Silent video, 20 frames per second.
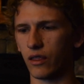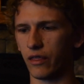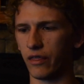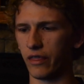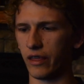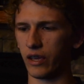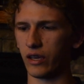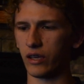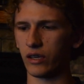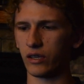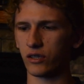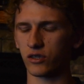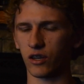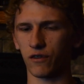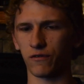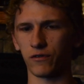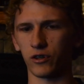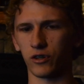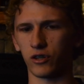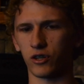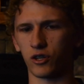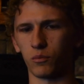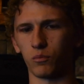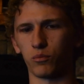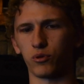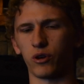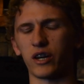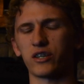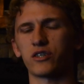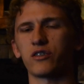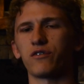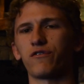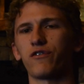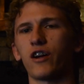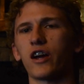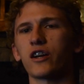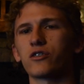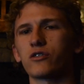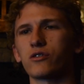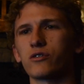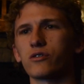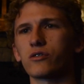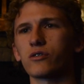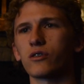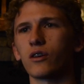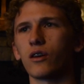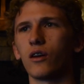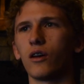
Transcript: they suffered compression fractures